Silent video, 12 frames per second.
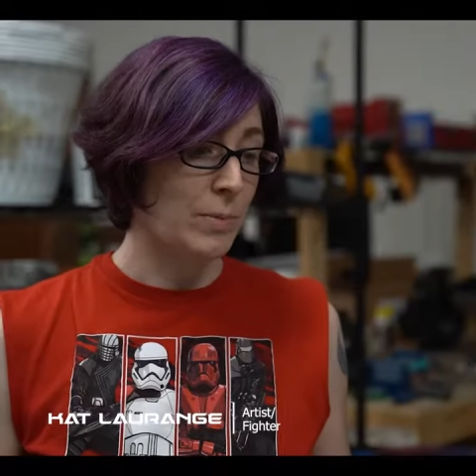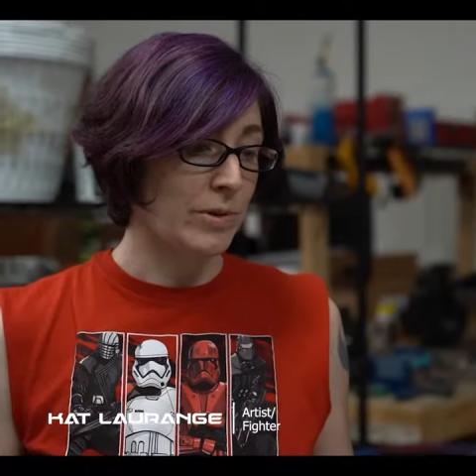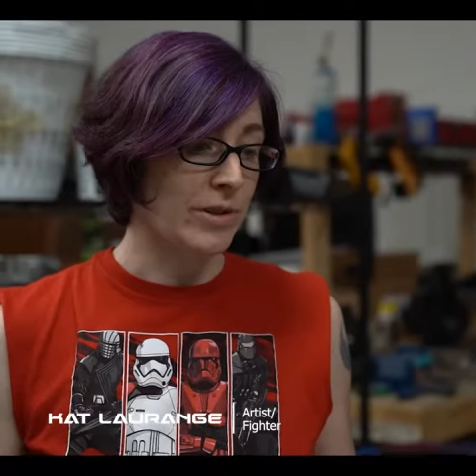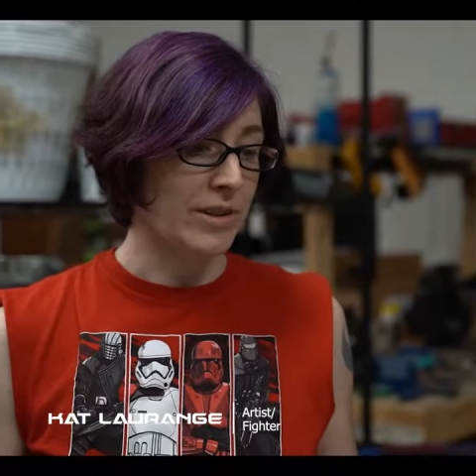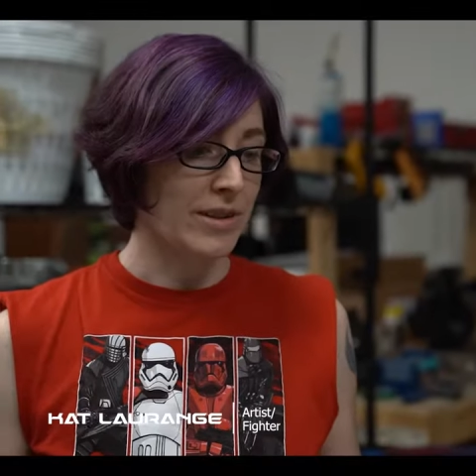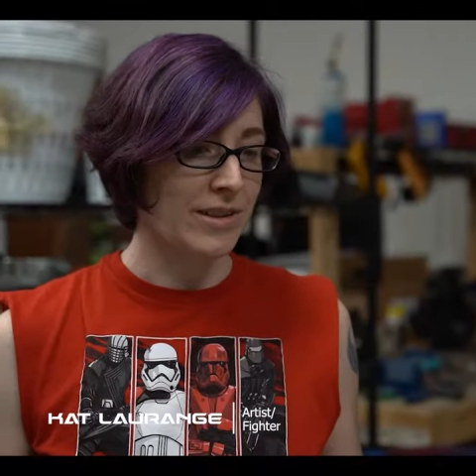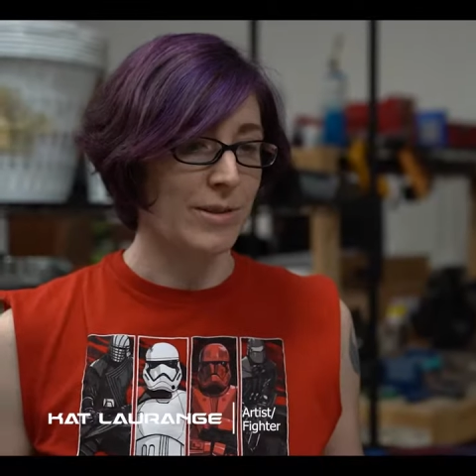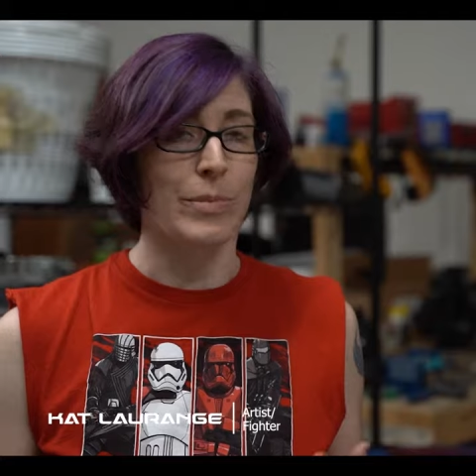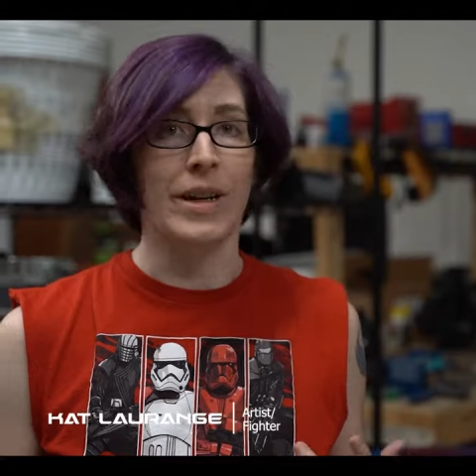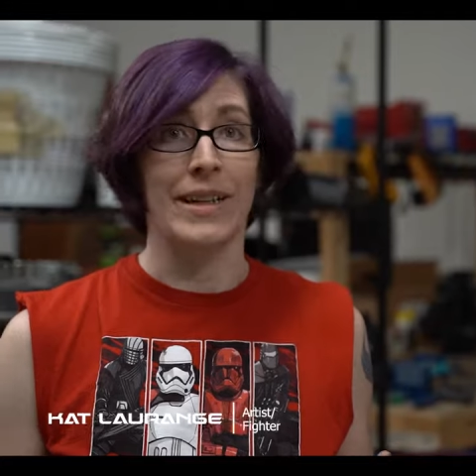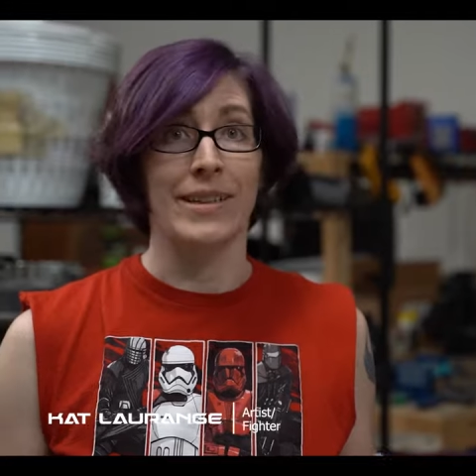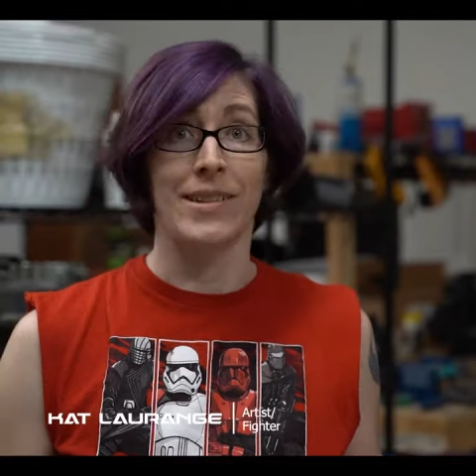book
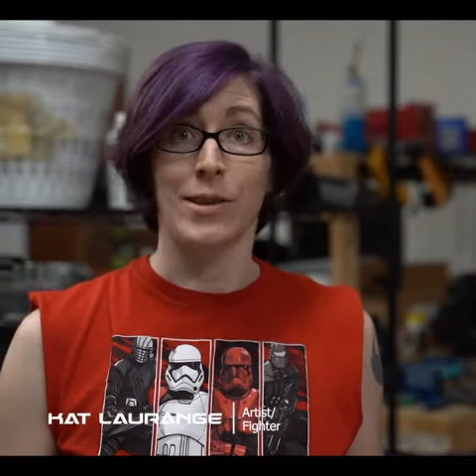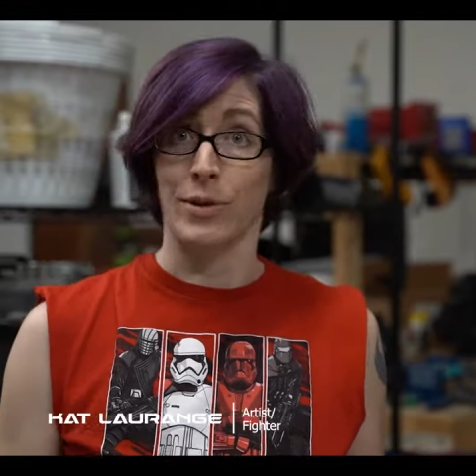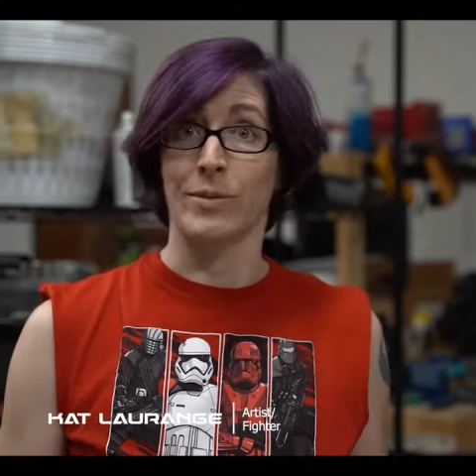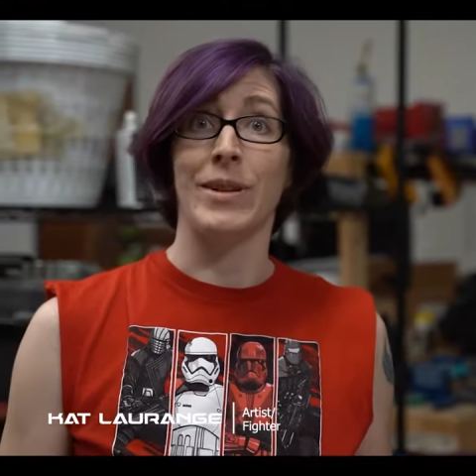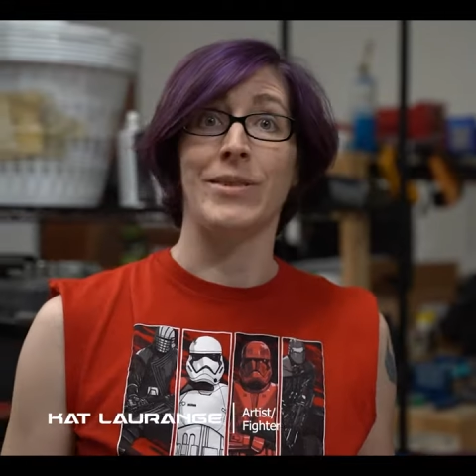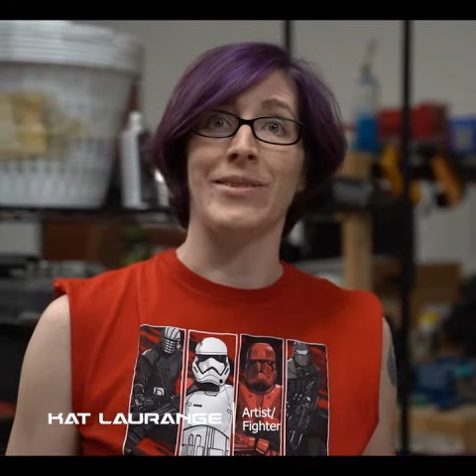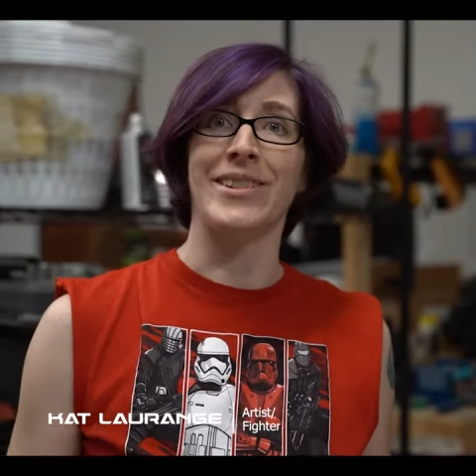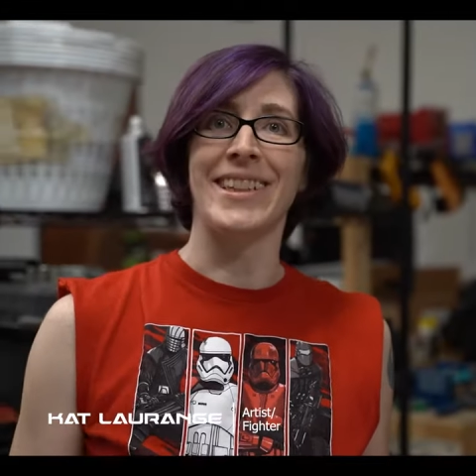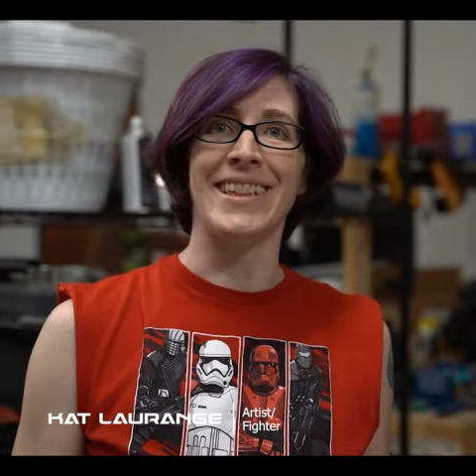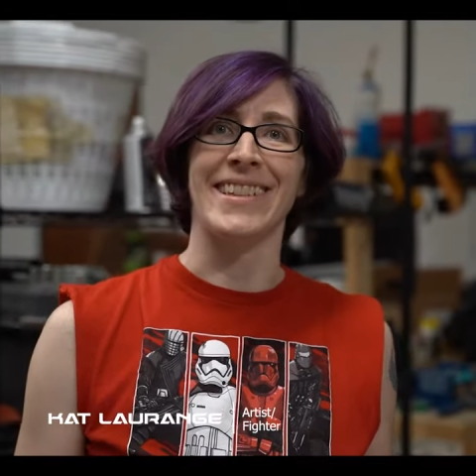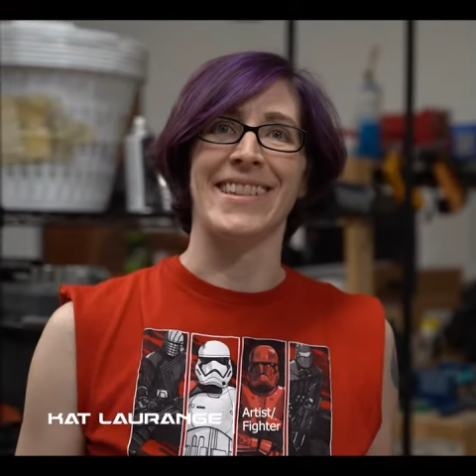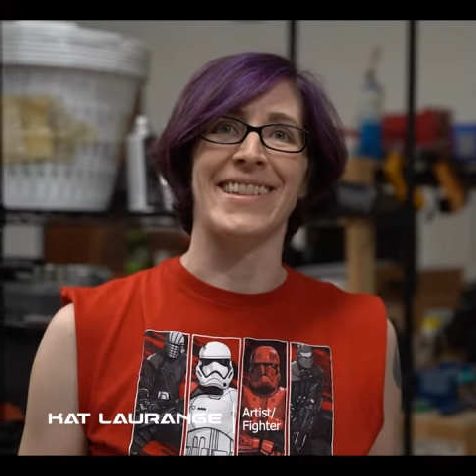combines three of my favorite
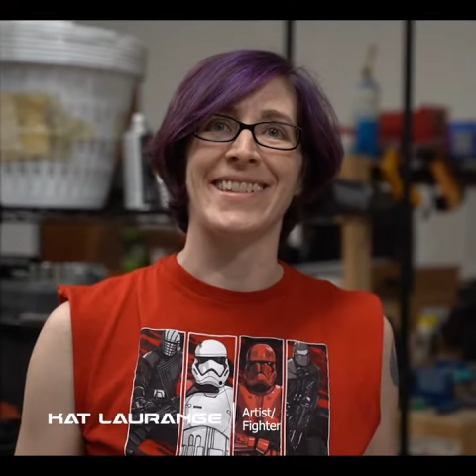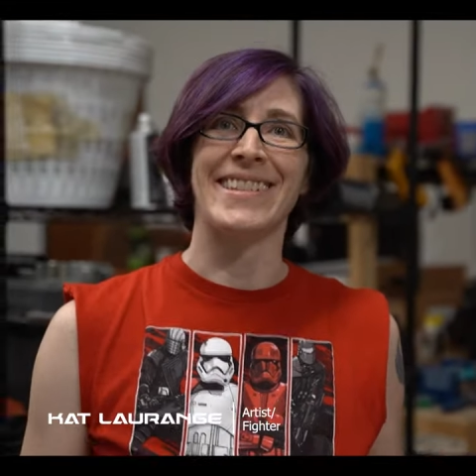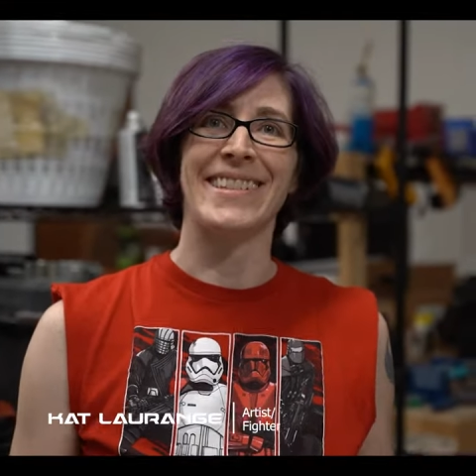things